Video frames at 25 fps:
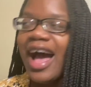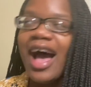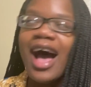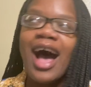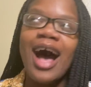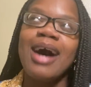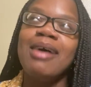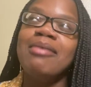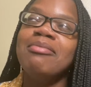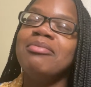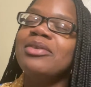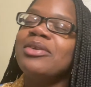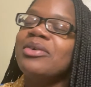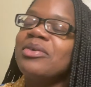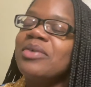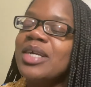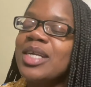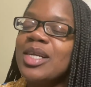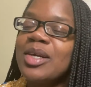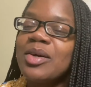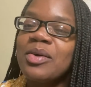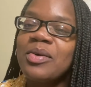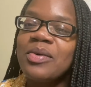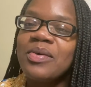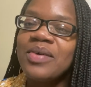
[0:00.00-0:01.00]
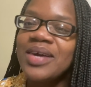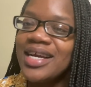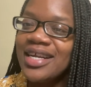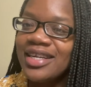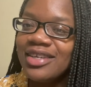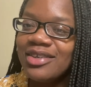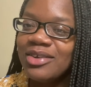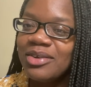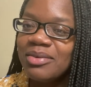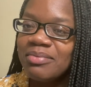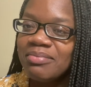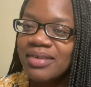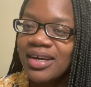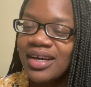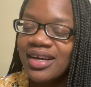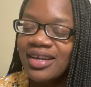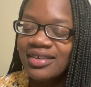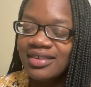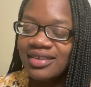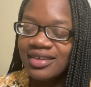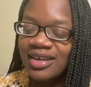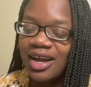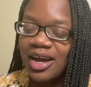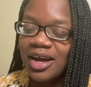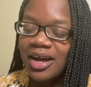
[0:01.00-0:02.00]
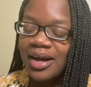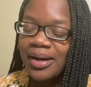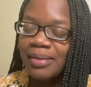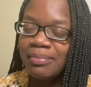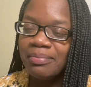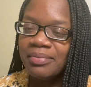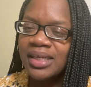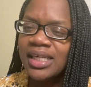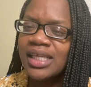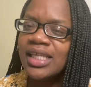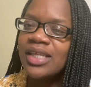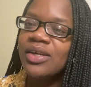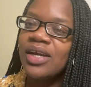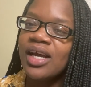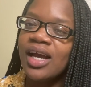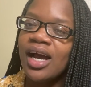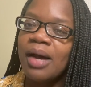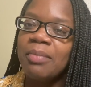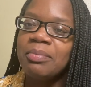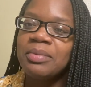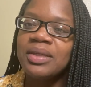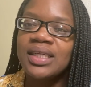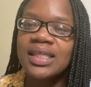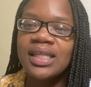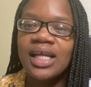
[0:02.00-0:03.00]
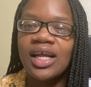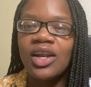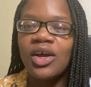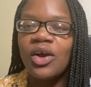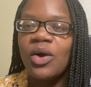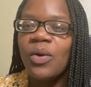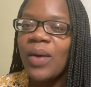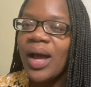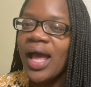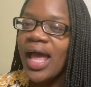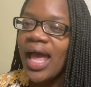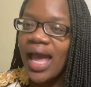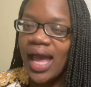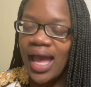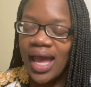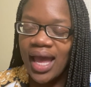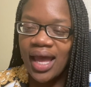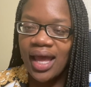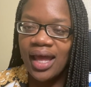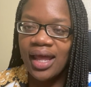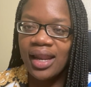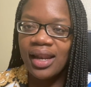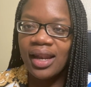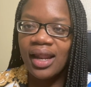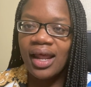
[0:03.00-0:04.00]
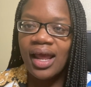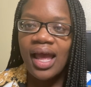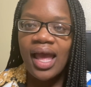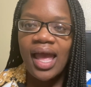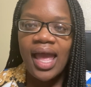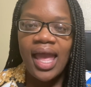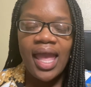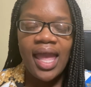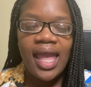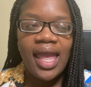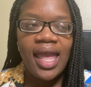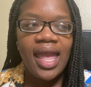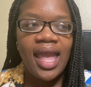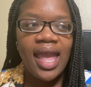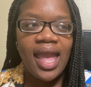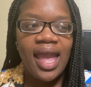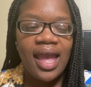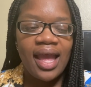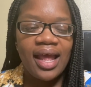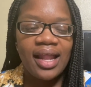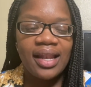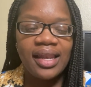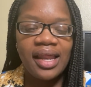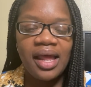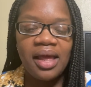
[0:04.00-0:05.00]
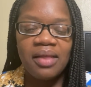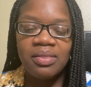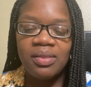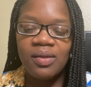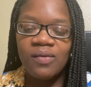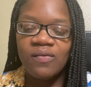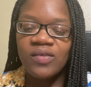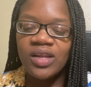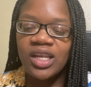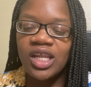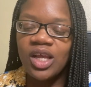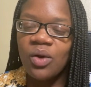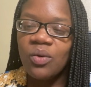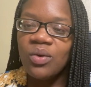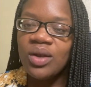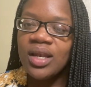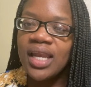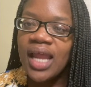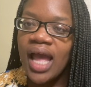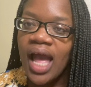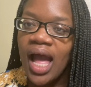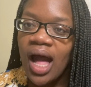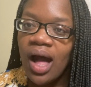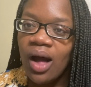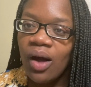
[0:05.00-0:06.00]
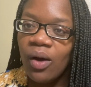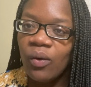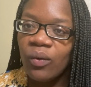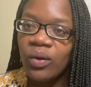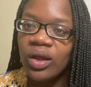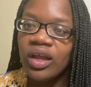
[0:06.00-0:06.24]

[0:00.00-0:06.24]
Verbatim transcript: I'm doing way too much. Um, so yeah, I'm just going to go ahead and end the video now.